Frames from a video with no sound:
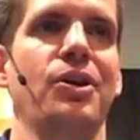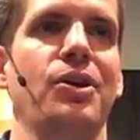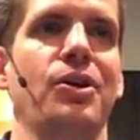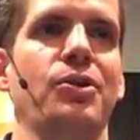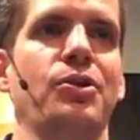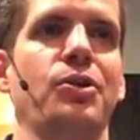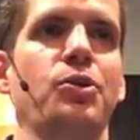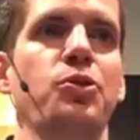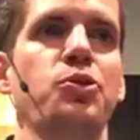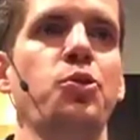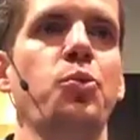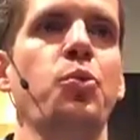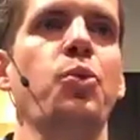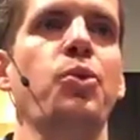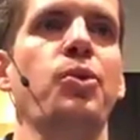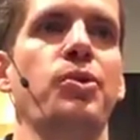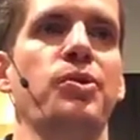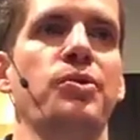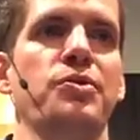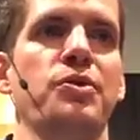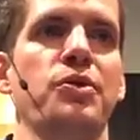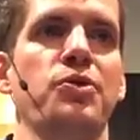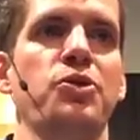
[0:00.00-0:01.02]
Those
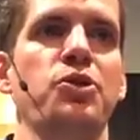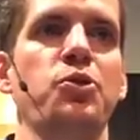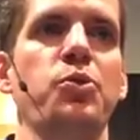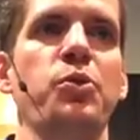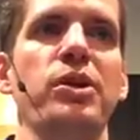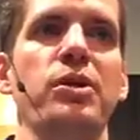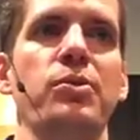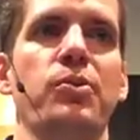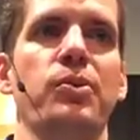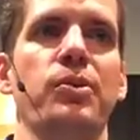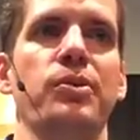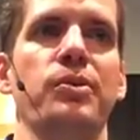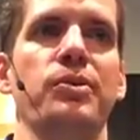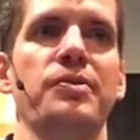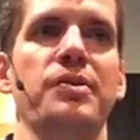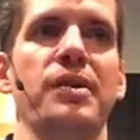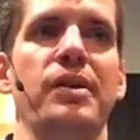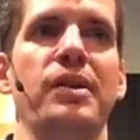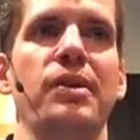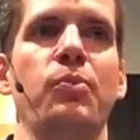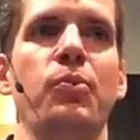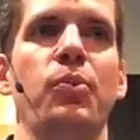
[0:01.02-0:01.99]
words, those sweet words. And then